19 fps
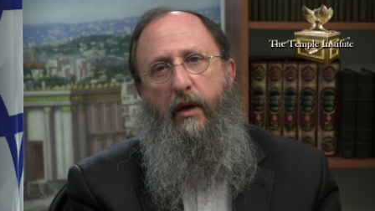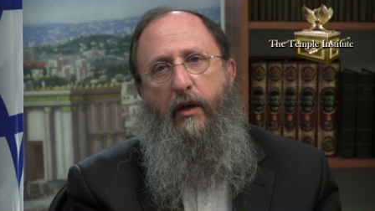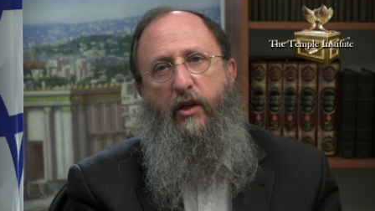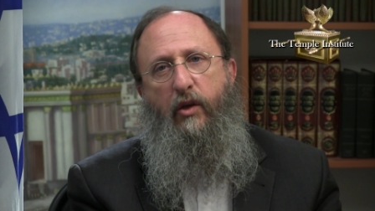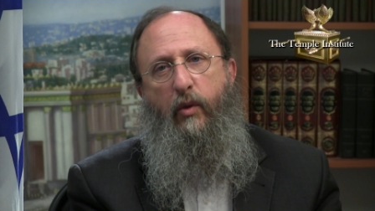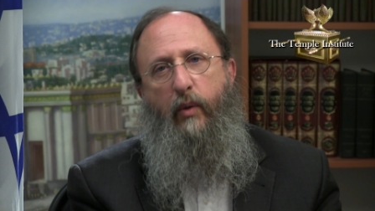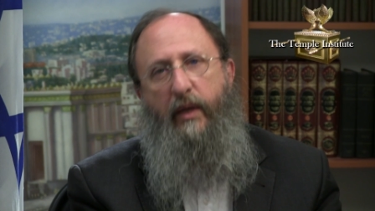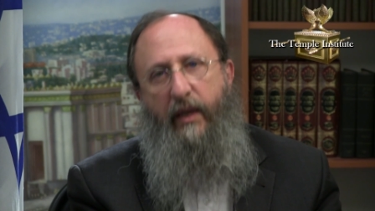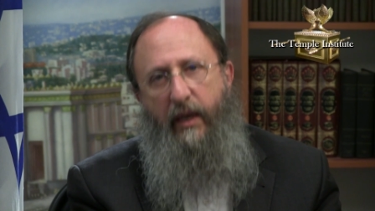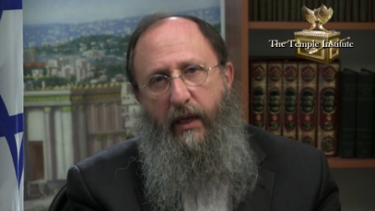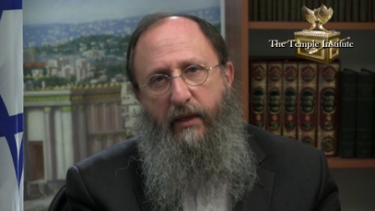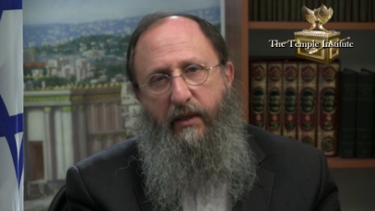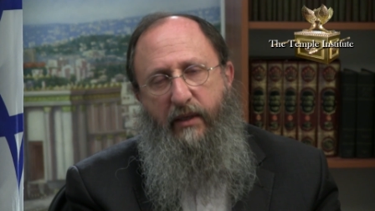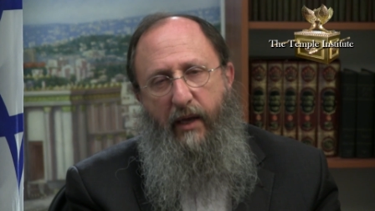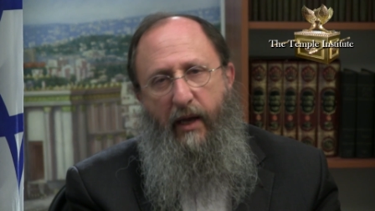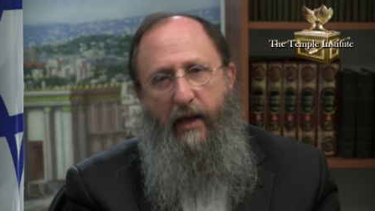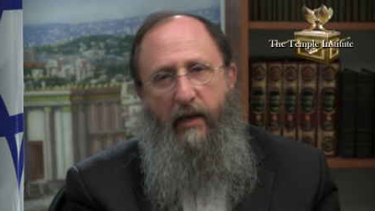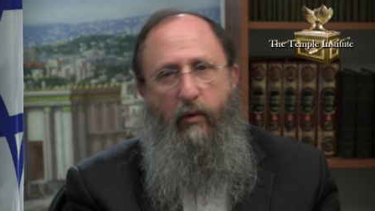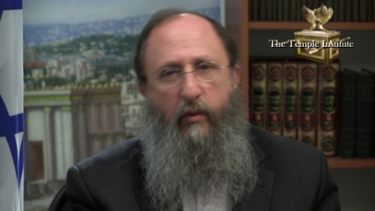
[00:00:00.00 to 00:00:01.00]
you will
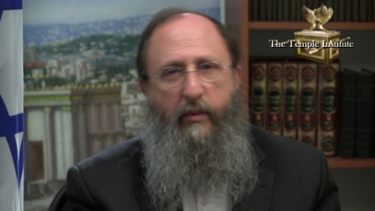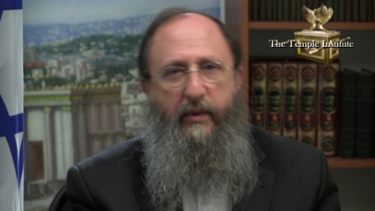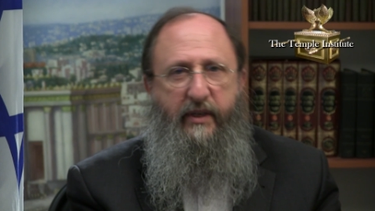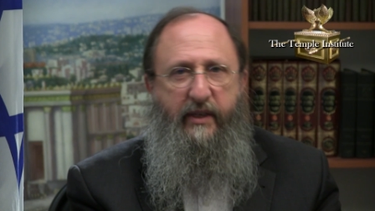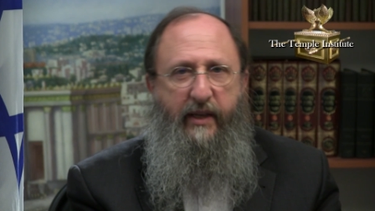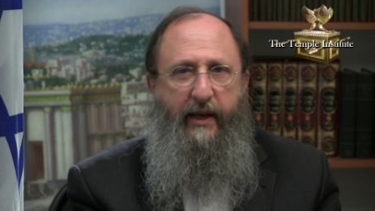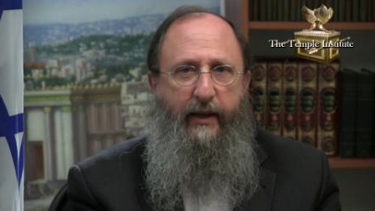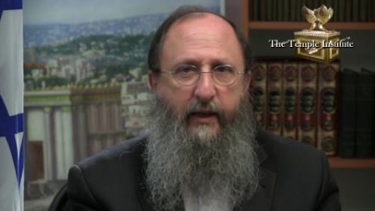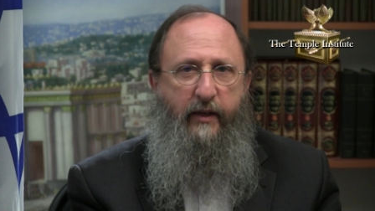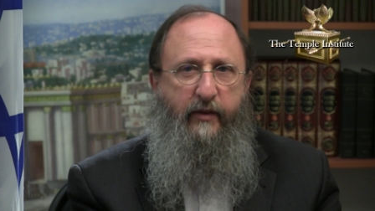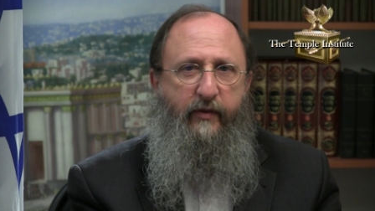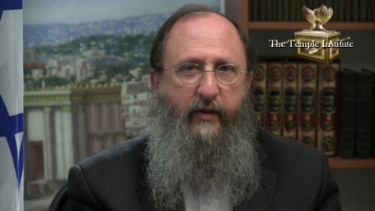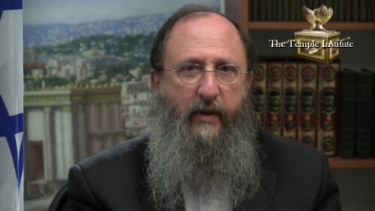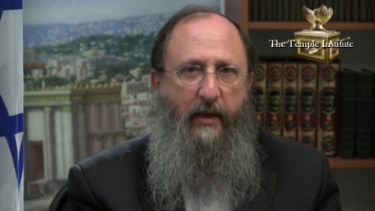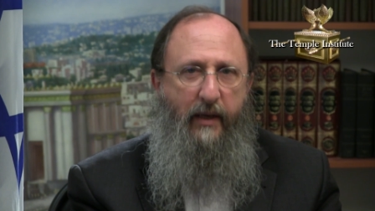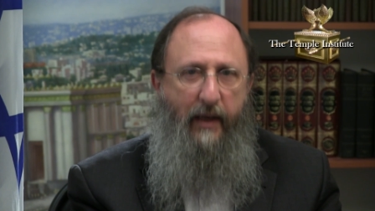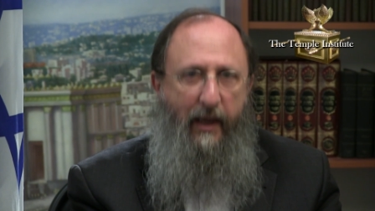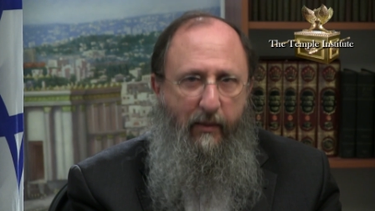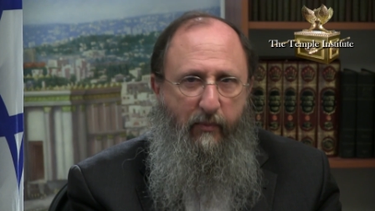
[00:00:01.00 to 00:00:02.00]
eat and you will be
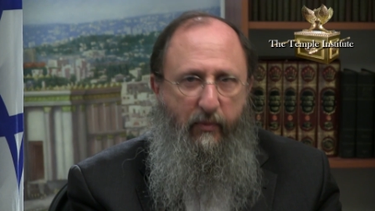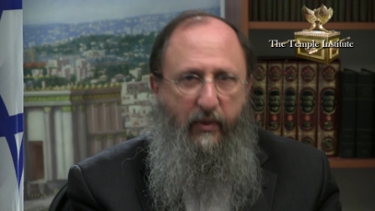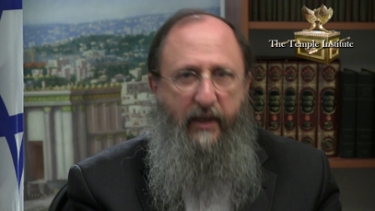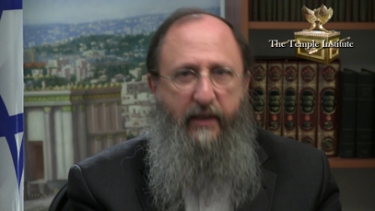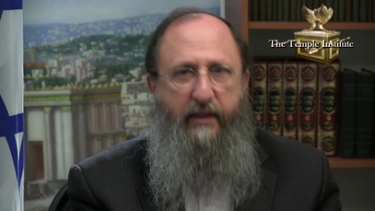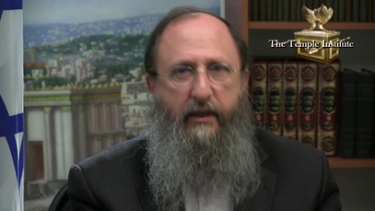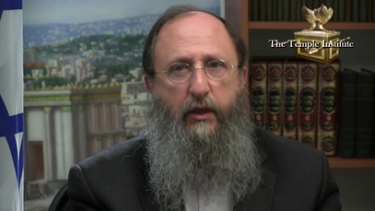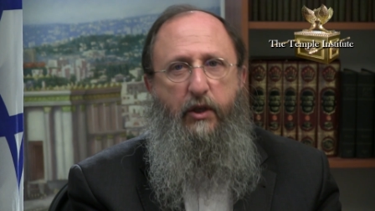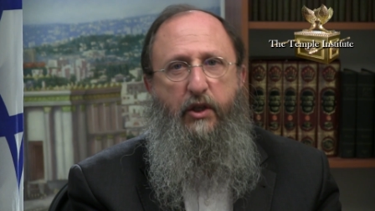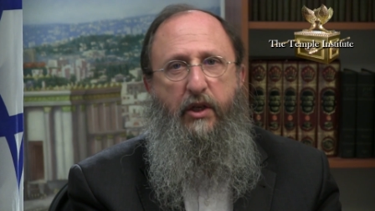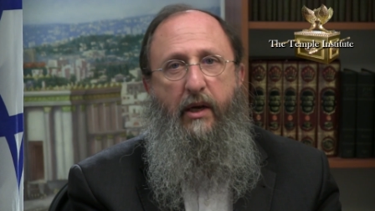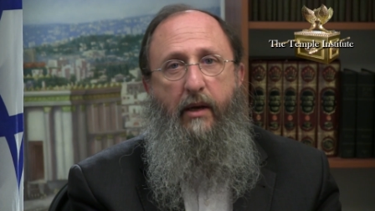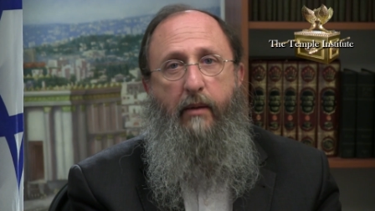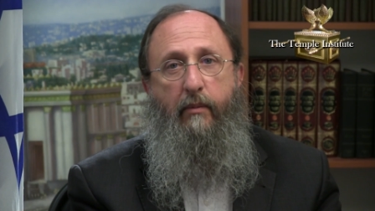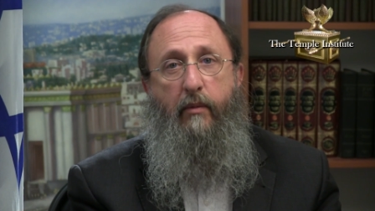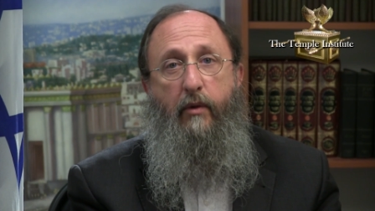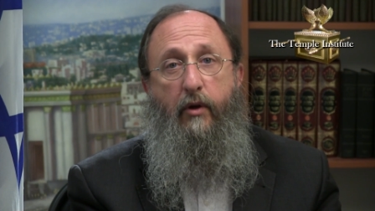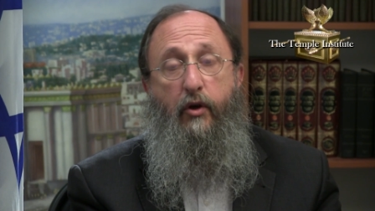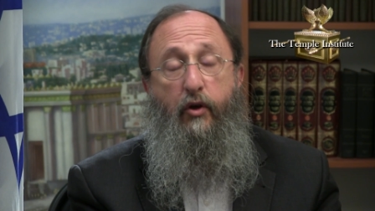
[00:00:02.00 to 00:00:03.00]
satisfied and bless
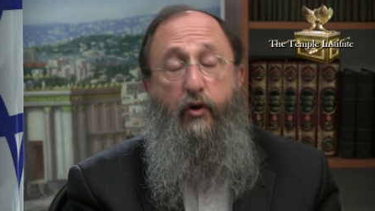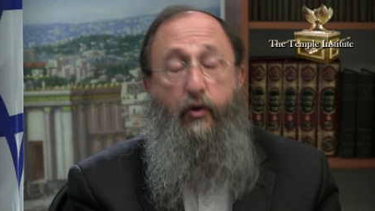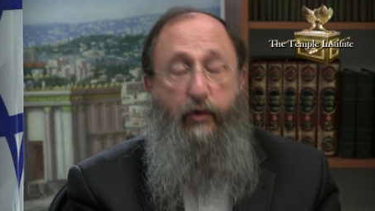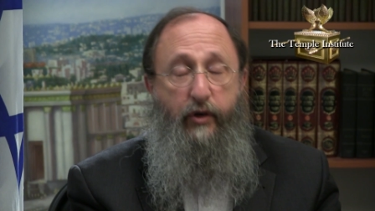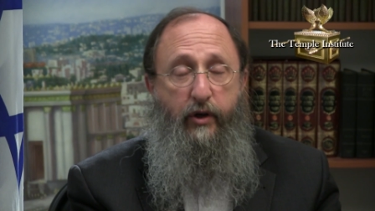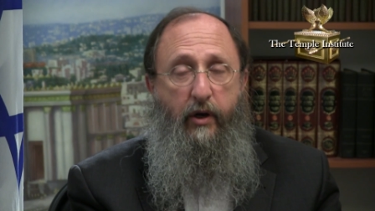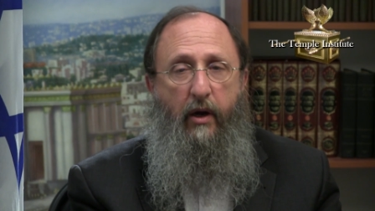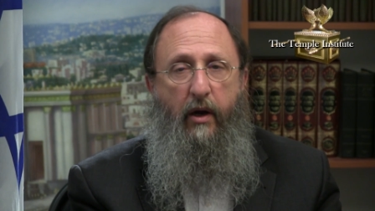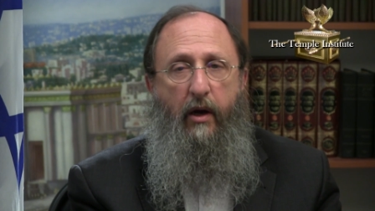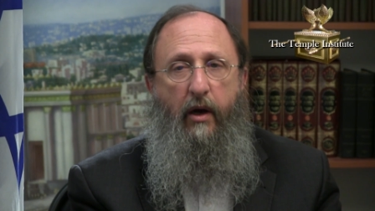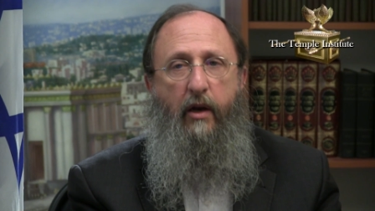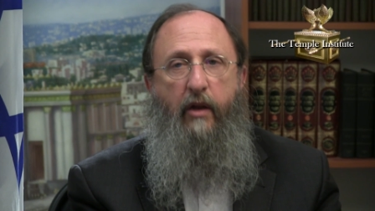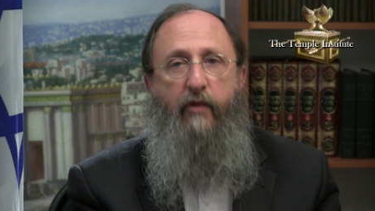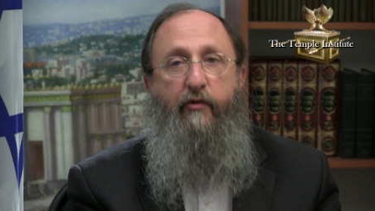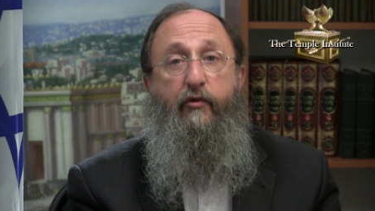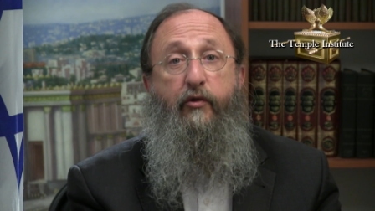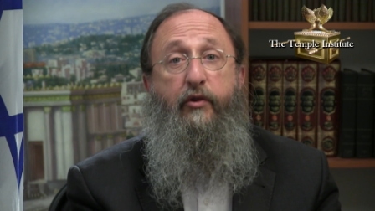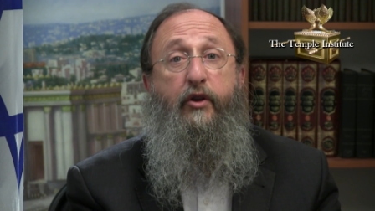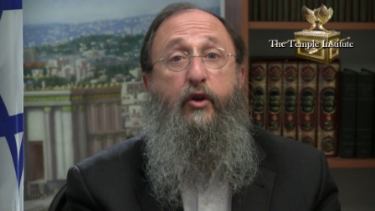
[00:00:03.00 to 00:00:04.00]
Hashem, your God,
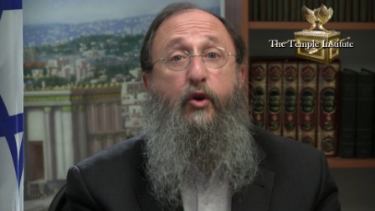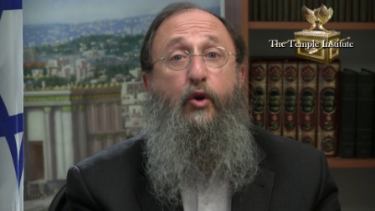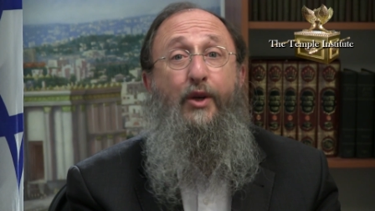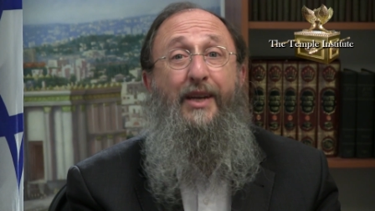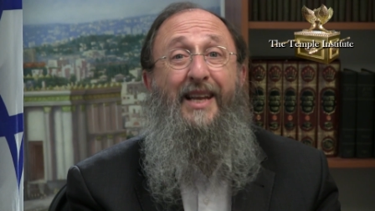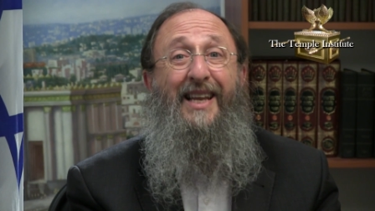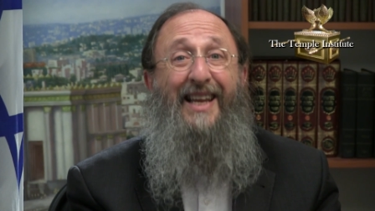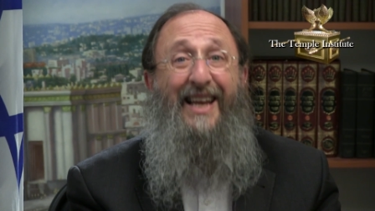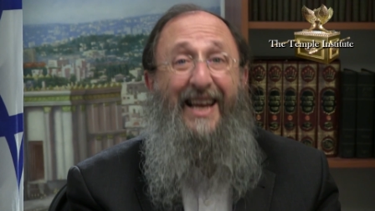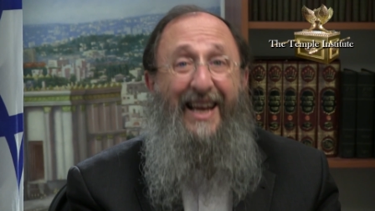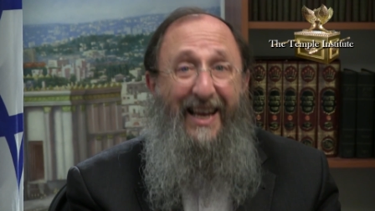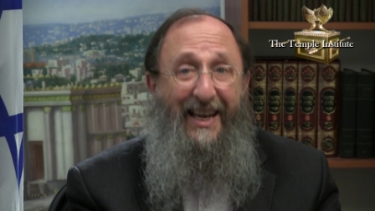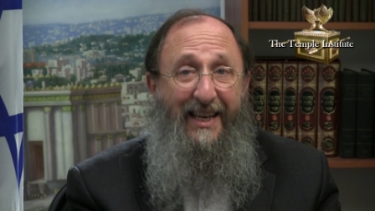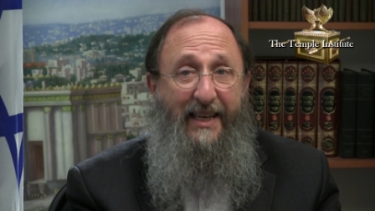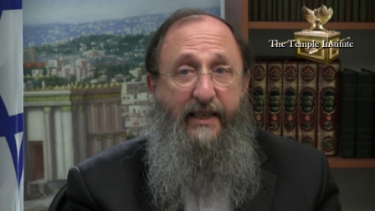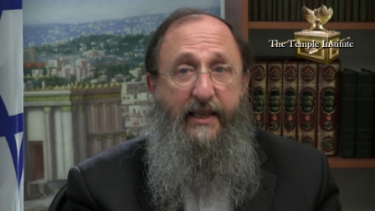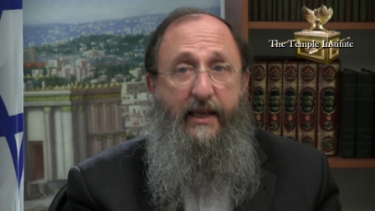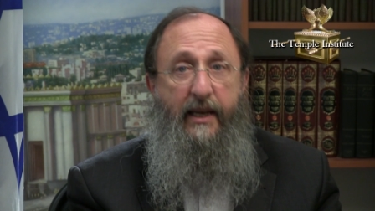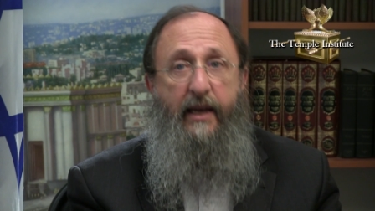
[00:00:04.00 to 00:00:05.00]
for the good
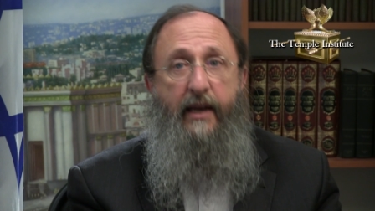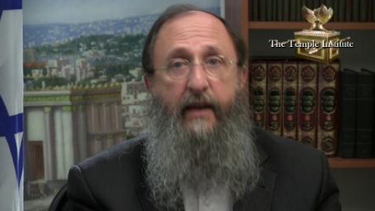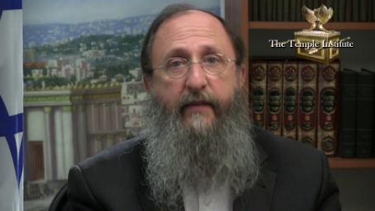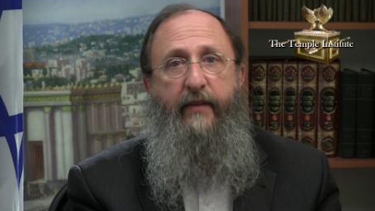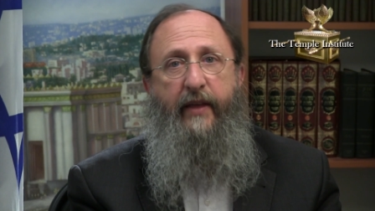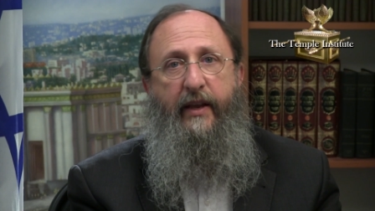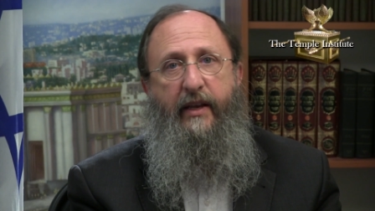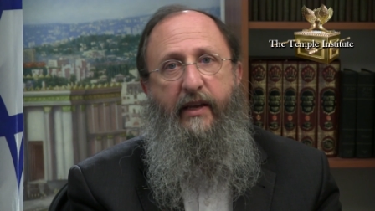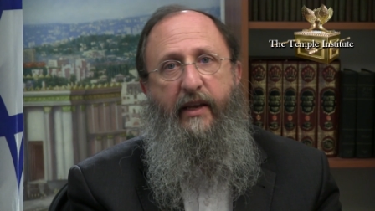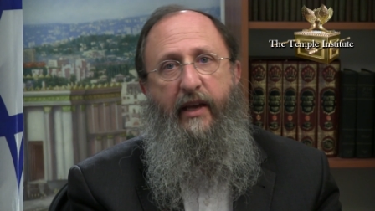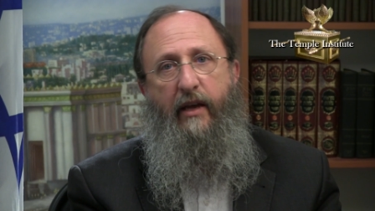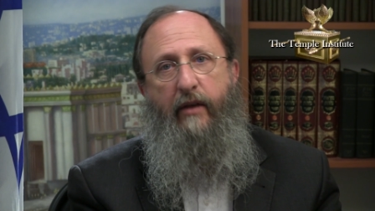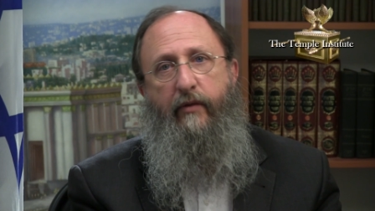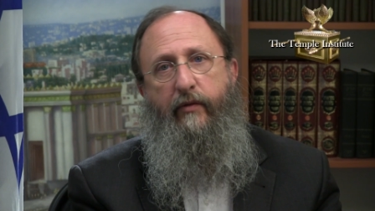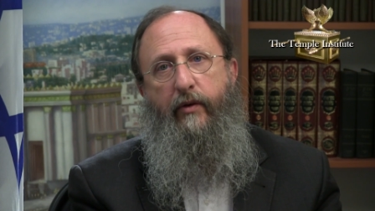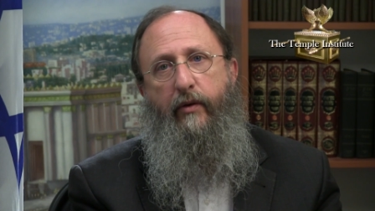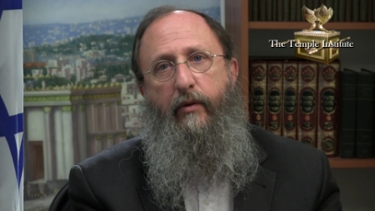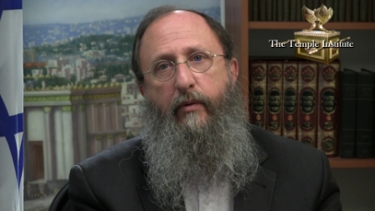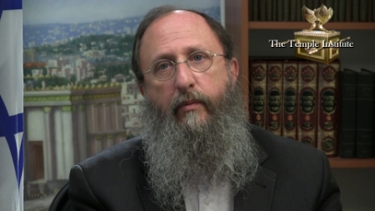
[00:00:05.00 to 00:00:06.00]
land that he
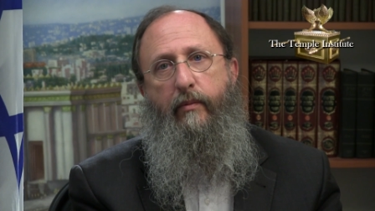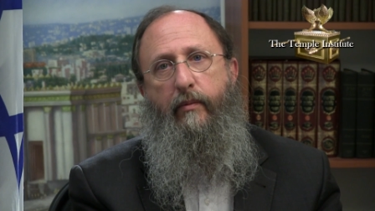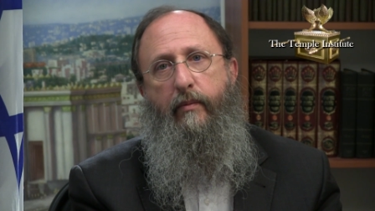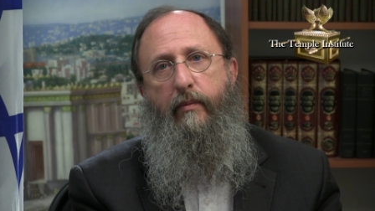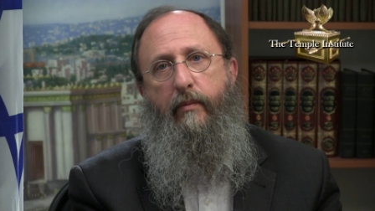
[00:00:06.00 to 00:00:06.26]
gave you.